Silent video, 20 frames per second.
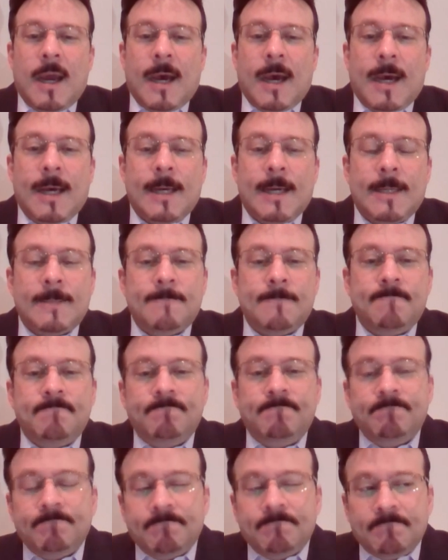
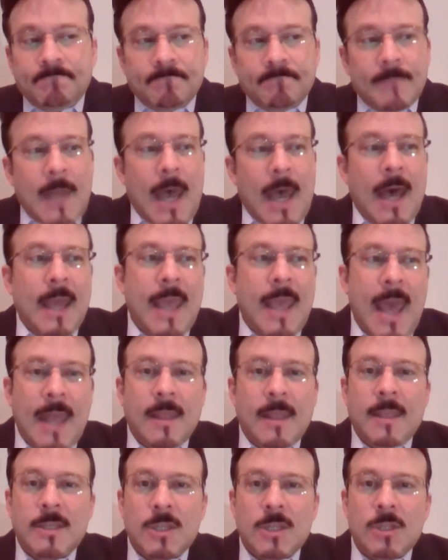
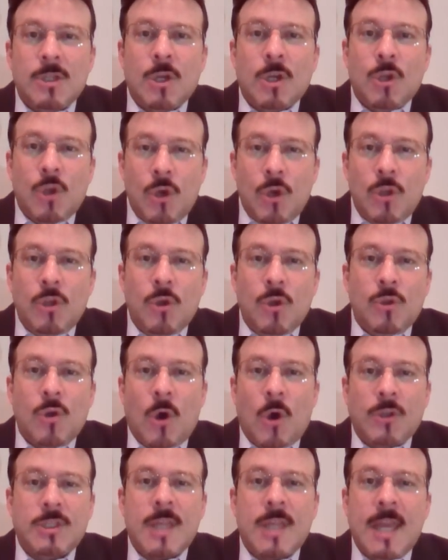Again, this is a good
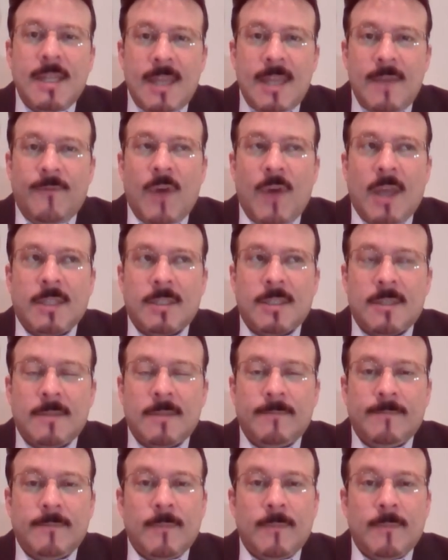Utah State defense.